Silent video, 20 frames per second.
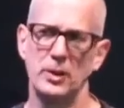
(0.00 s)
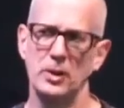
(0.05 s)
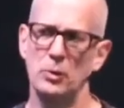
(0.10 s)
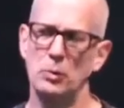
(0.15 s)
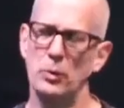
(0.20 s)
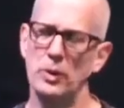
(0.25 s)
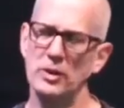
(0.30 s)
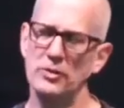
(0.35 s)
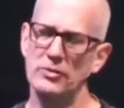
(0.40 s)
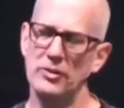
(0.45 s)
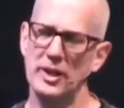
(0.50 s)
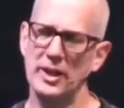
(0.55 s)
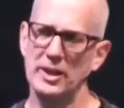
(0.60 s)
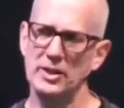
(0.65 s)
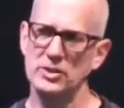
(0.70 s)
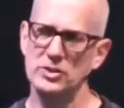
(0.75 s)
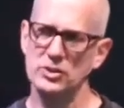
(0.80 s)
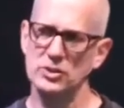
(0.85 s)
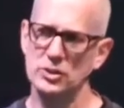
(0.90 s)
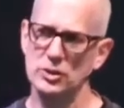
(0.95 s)
What if I
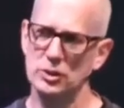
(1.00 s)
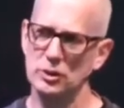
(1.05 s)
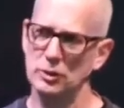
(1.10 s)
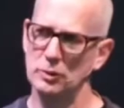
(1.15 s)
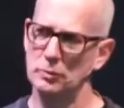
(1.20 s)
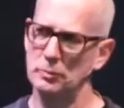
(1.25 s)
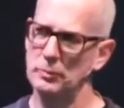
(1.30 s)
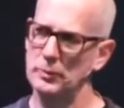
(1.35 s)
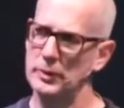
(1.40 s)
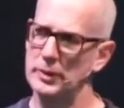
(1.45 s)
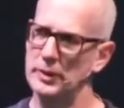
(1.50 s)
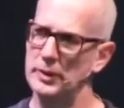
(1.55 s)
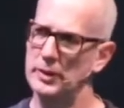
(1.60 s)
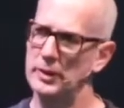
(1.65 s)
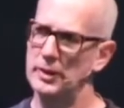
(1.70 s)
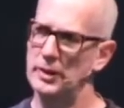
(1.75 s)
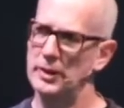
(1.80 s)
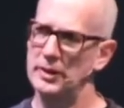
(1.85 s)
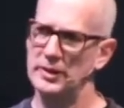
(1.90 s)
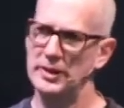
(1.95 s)
assume
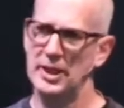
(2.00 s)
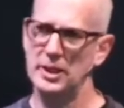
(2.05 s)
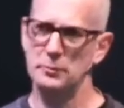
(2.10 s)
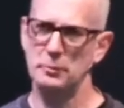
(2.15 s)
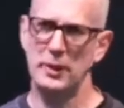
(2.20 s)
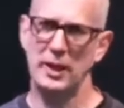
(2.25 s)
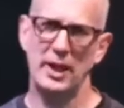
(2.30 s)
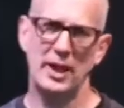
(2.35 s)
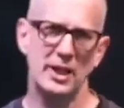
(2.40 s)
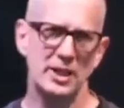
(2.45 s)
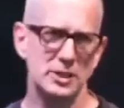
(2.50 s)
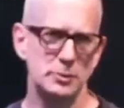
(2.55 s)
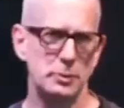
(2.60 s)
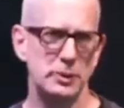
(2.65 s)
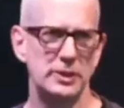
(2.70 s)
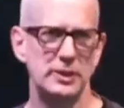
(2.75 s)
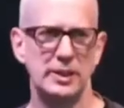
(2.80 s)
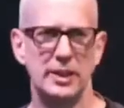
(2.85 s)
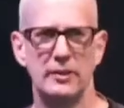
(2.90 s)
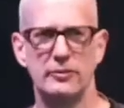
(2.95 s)
that my
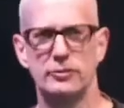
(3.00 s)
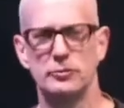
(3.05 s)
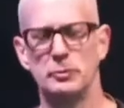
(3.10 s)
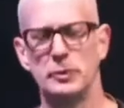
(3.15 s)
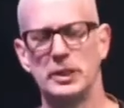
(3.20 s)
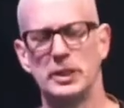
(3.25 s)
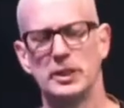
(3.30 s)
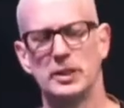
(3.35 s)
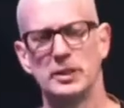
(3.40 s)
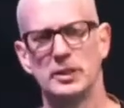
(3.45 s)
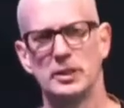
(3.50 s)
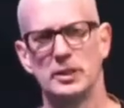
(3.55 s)
husband loves me?